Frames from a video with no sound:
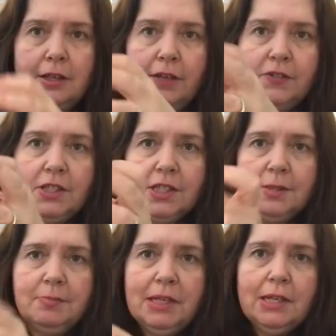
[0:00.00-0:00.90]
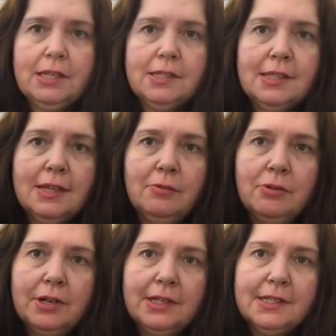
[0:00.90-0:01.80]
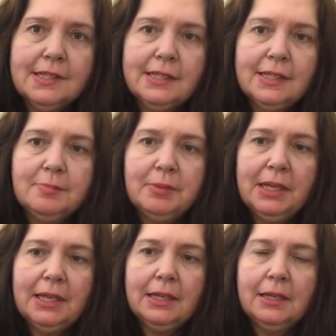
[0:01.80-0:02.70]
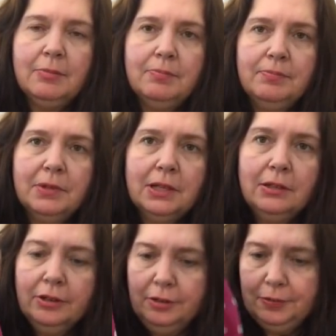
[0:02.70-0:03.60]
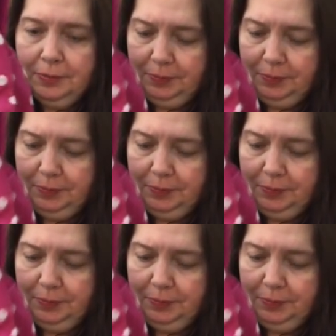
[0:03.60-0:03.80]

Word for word: gloves just because they were in this nice pink color.